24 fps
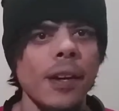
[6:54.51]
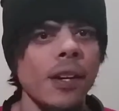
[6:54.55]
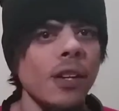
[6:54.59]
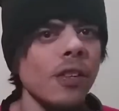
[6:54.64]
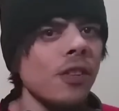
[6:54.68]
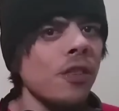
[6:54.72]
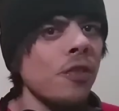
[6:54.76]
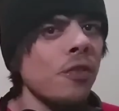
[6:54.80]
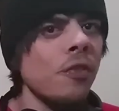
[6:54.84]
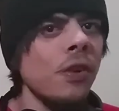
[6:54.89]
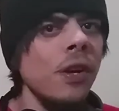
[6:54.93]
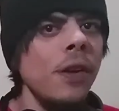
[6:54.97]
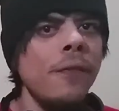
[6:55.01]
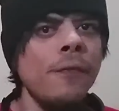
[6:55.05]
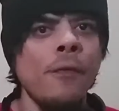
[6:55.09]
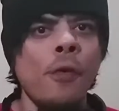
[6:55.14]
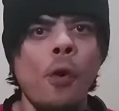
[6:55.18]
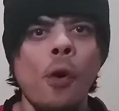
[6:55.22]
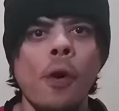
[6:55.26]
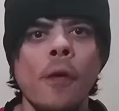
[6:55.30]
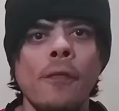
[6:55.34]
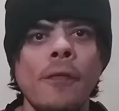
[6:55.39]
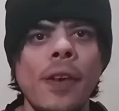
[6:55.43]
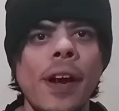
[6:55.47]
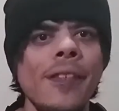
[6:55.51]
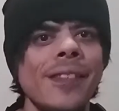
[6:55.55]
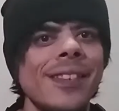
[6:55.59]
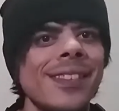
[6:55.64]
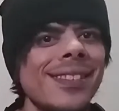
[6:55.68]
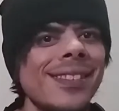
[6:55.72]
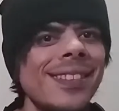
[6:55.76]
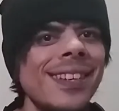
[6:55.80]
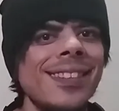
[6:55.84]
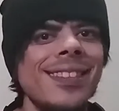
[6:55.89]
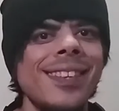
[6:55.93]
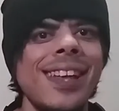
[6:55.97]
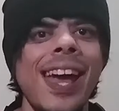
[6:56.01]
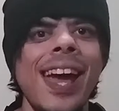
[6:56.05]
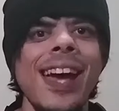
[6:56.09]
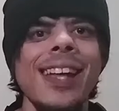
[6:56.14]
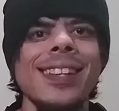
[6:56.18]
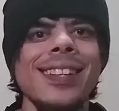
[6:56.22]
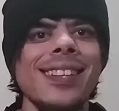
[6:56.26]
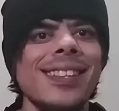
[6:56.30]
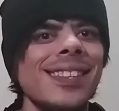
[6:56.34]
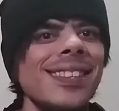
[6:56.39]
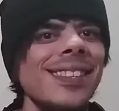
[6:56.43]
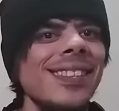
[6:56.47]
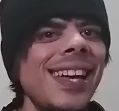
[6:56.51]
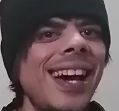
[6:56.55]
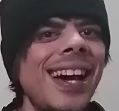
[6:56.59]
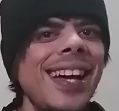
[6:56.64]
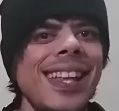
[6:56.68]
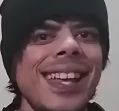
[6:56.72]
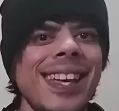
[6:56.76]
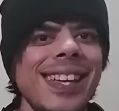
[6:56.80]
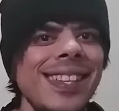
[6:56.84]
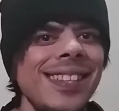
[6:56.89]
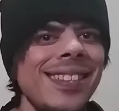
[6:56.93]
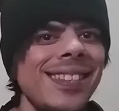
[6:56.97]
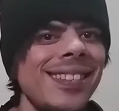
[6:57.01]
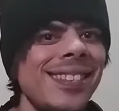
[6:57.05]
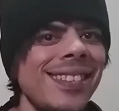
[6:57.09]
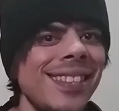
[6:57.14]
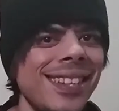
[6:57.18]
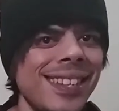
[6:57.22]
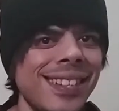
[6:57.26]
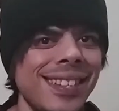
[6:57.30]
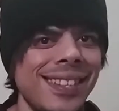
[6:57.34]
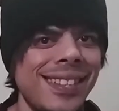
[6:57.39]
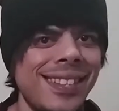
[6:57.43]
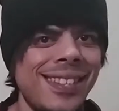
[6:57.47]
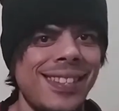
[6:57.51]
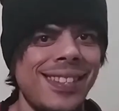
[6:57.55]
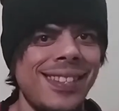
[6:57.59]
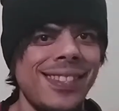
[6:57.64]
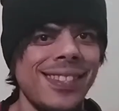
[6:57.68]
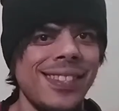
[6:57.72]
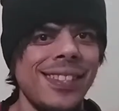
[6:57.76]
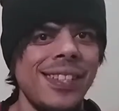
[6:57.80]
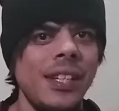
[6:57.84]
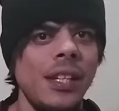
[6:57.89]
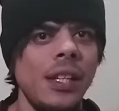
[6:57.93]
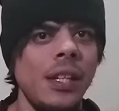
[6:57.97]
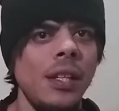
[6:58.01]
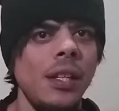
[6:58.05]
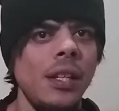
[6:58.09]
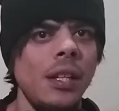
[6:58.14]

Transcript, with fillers: Because 3, 4, 5, and 6 does not exist.